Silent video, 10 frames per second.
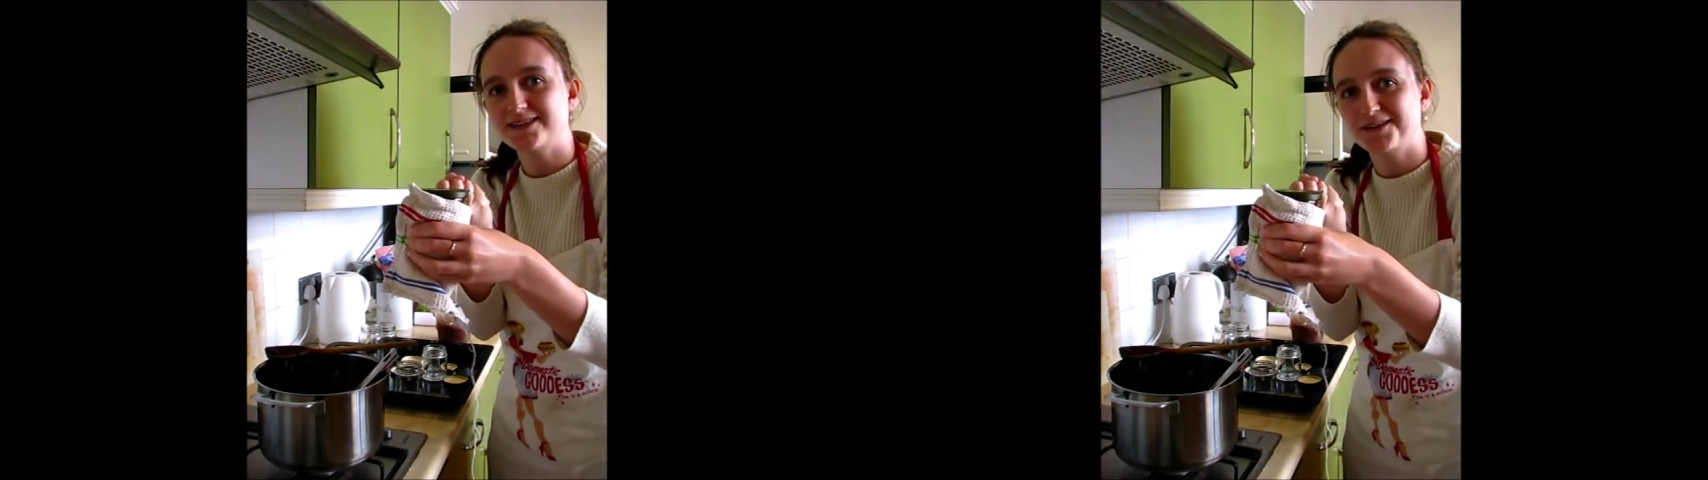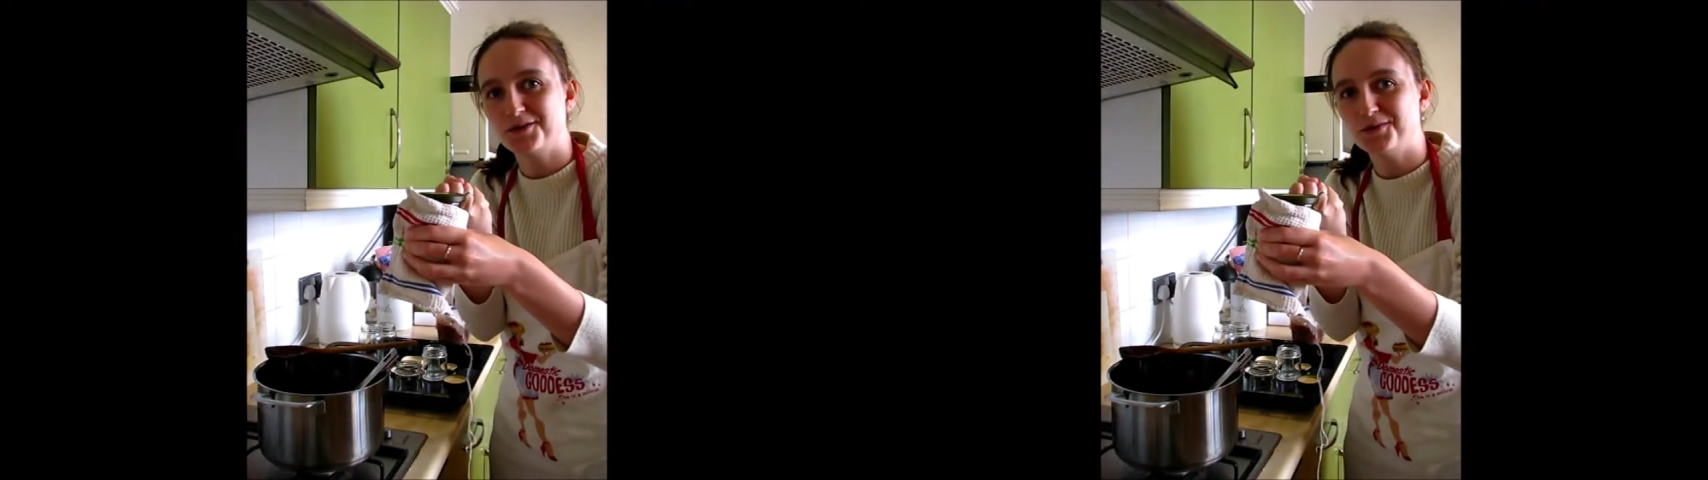
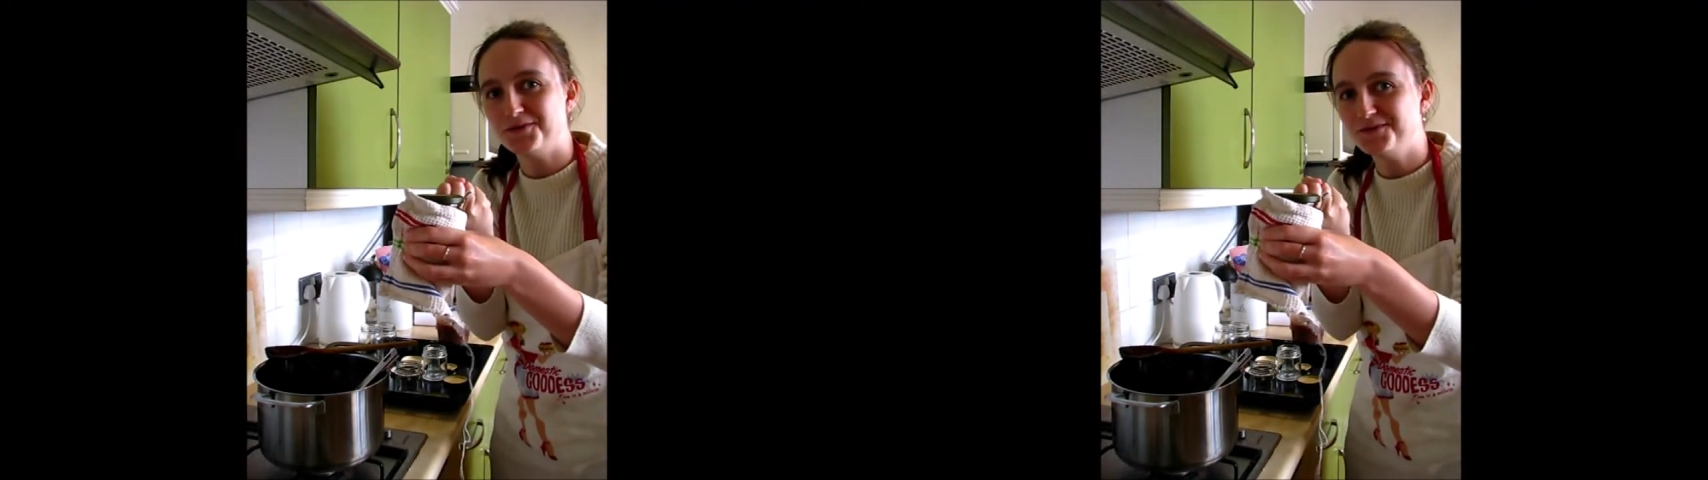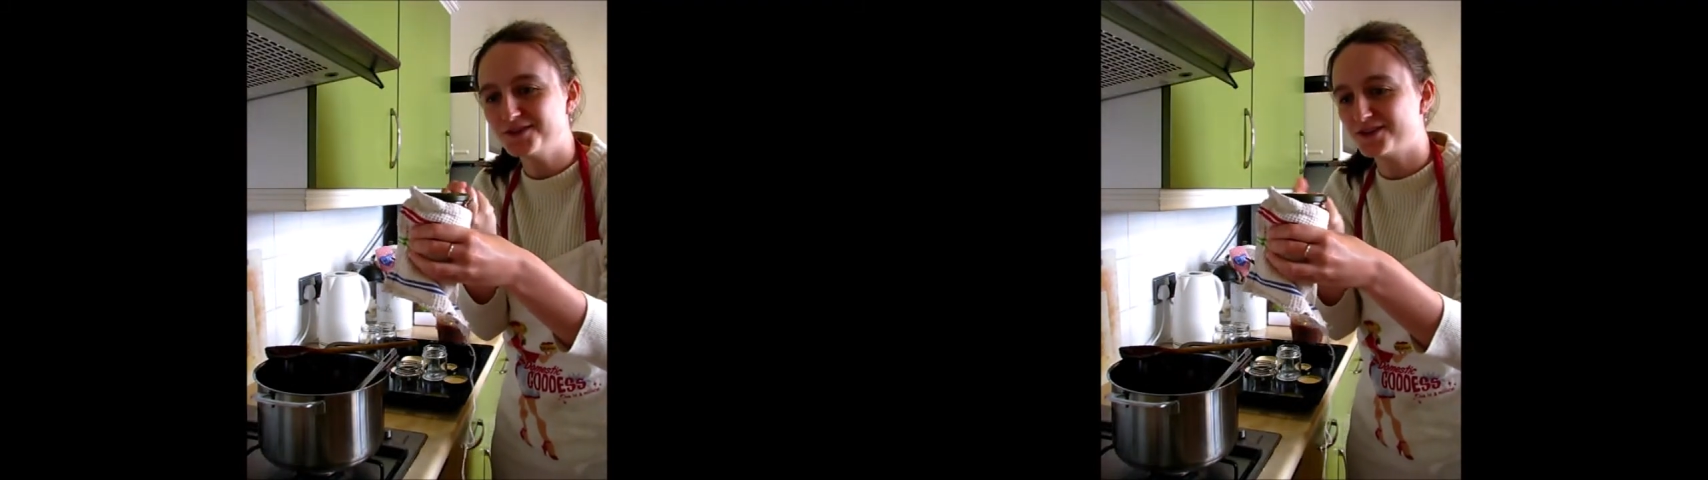and cools,